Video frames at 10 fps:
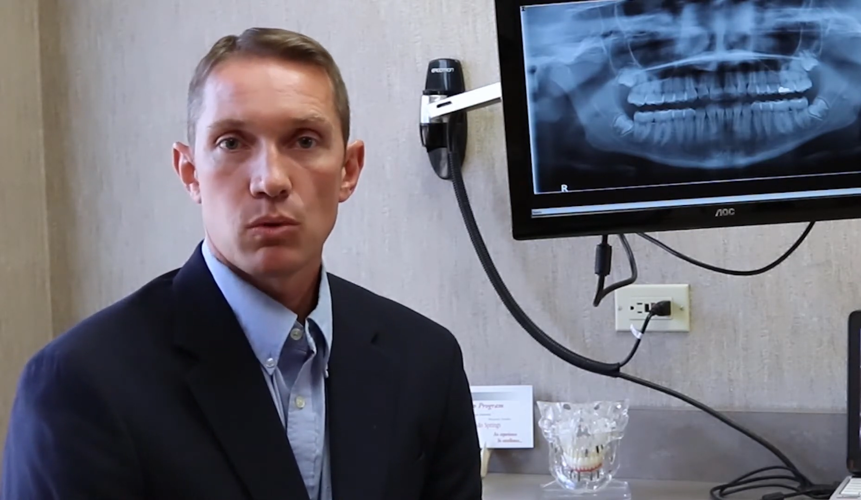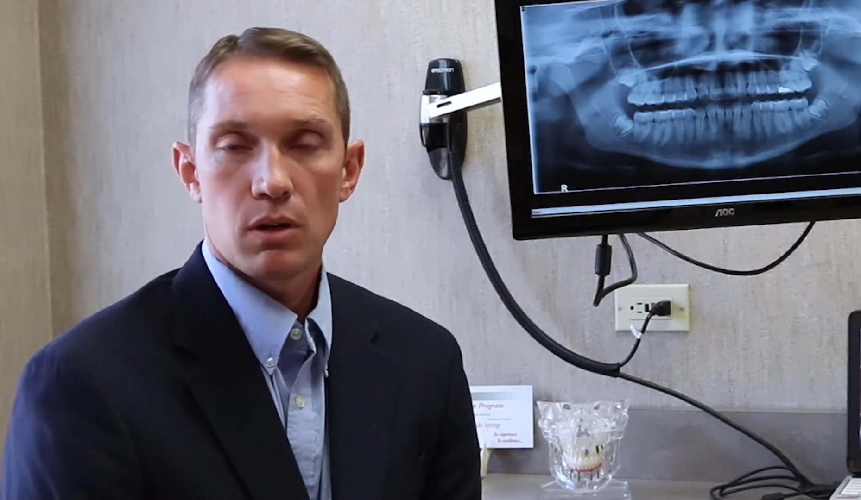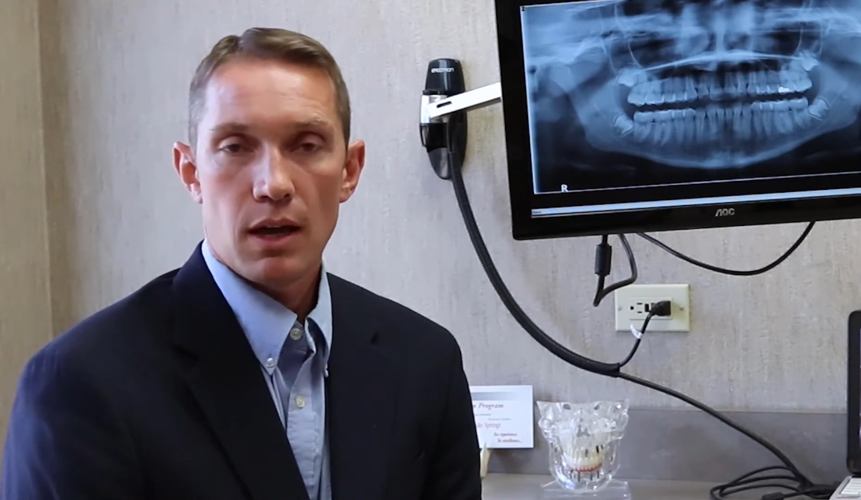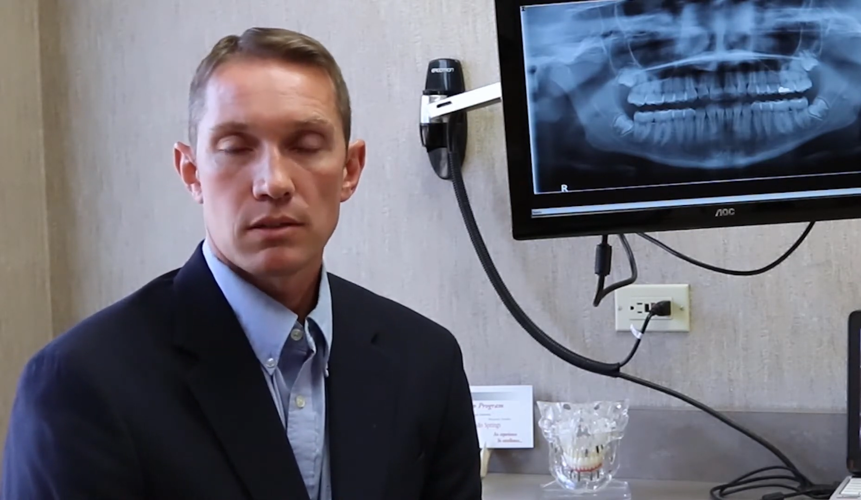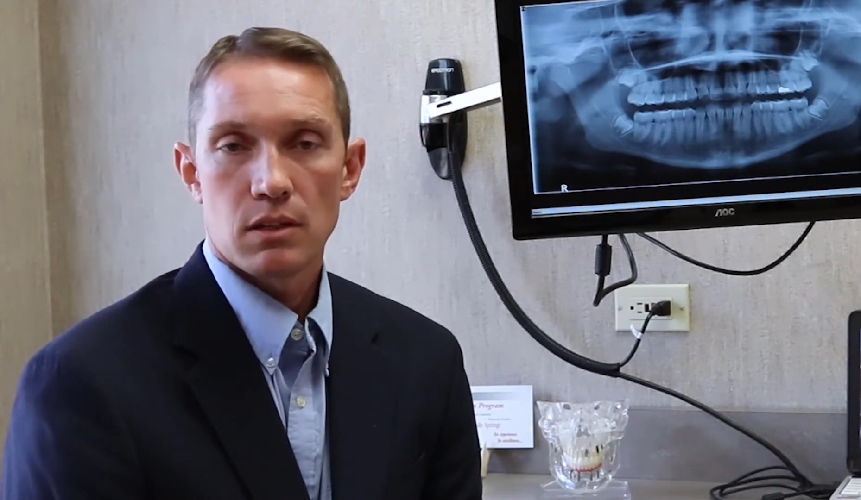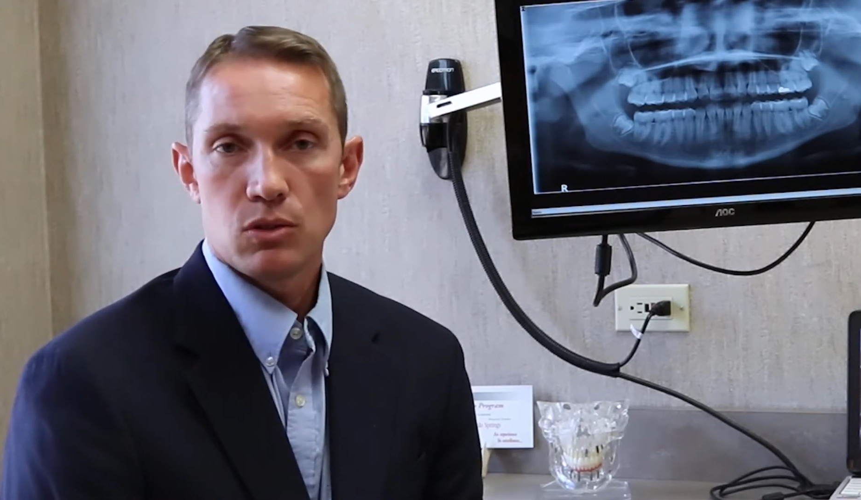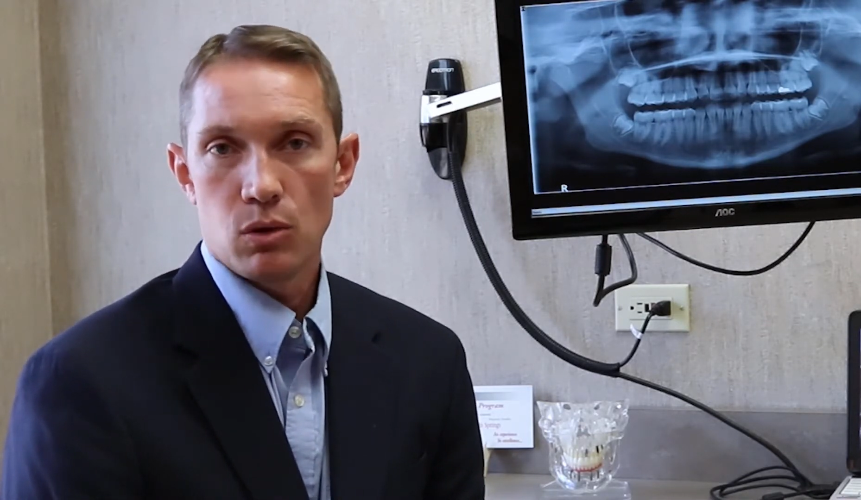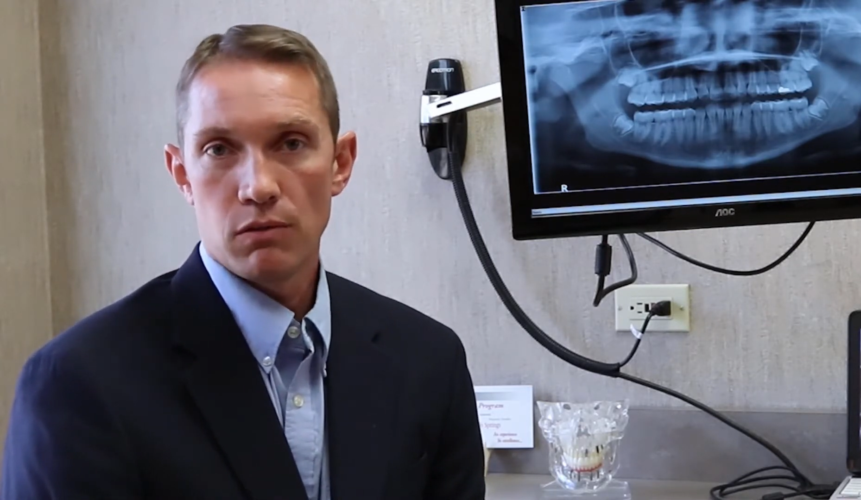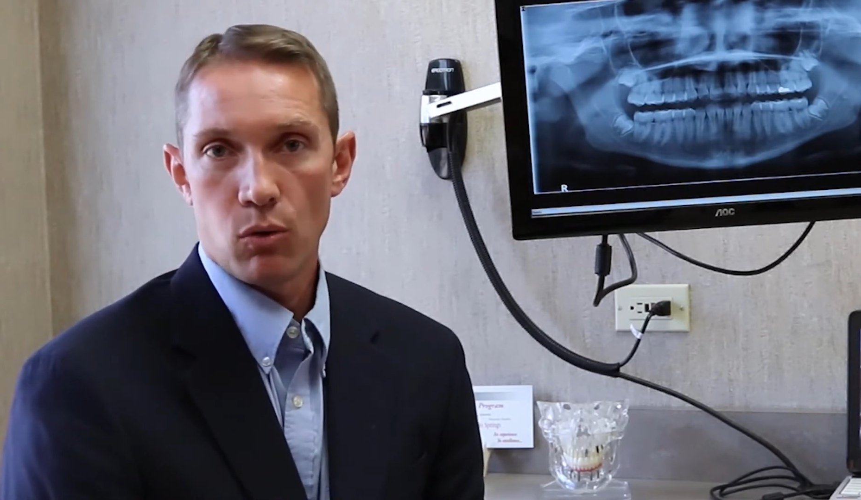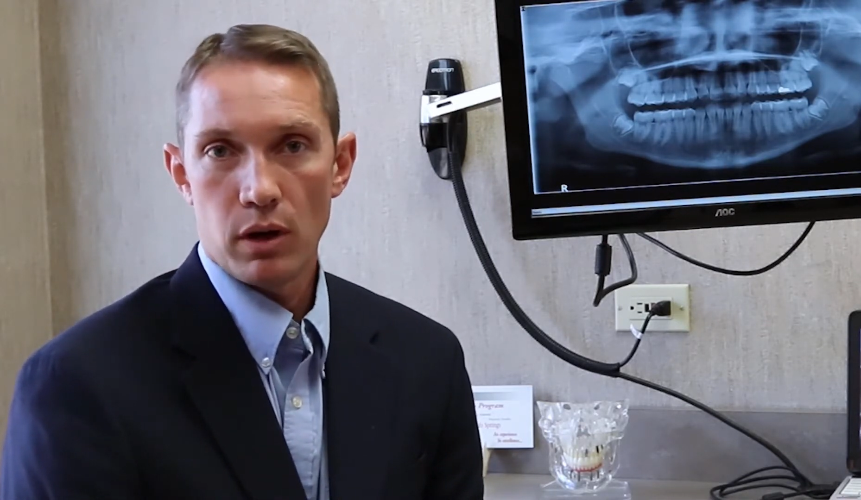We'd ask that you
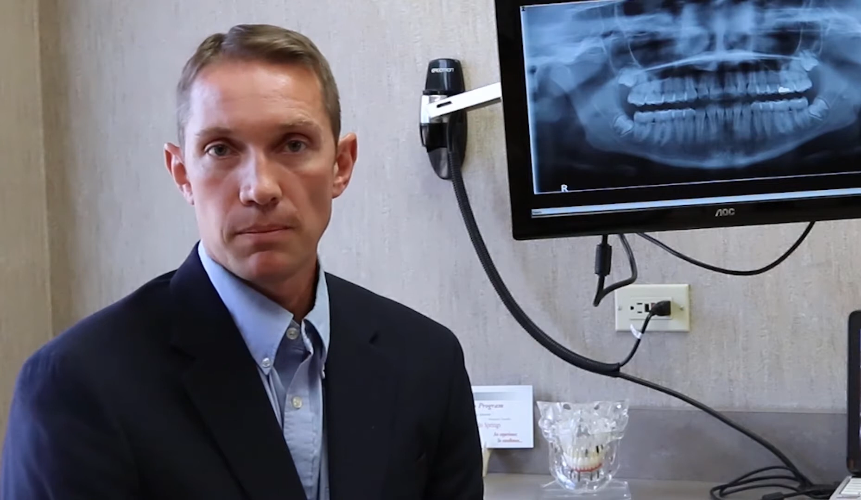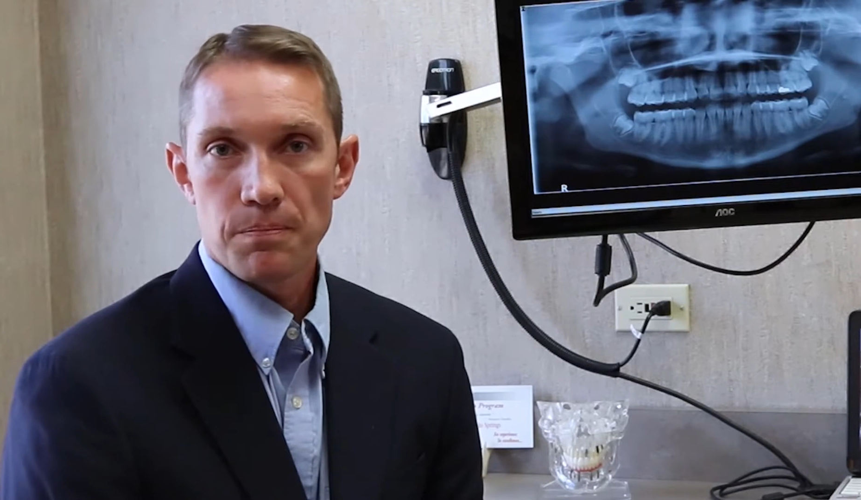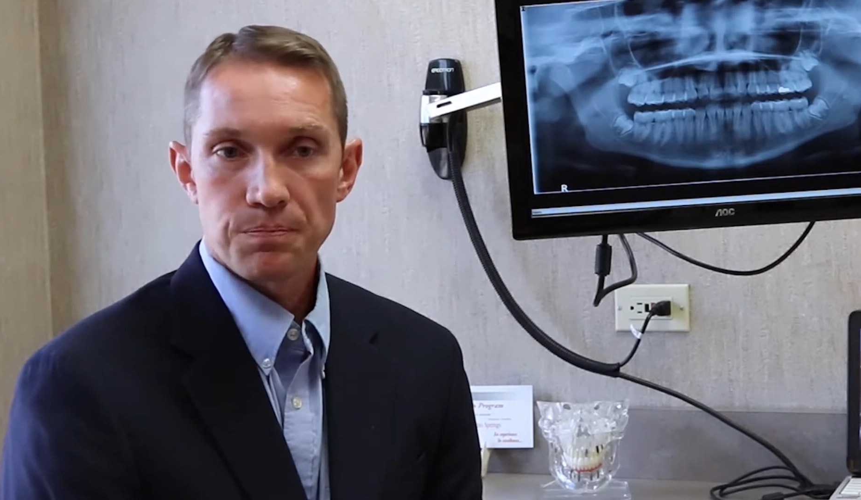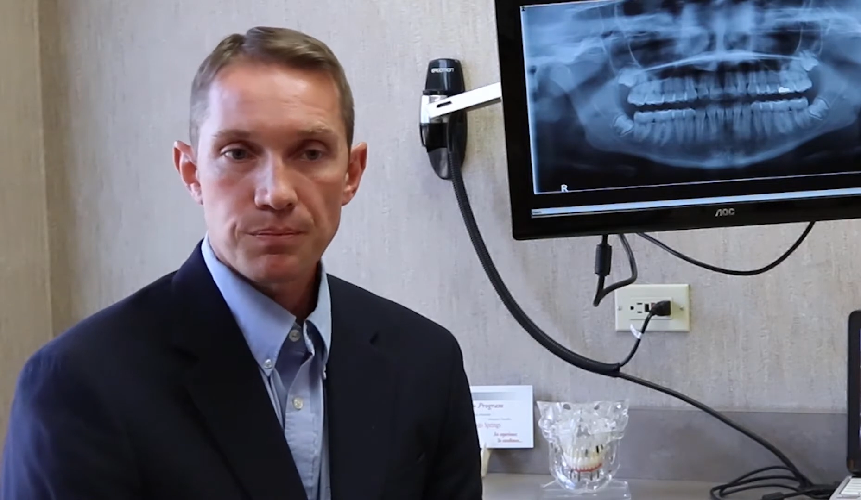would avoid.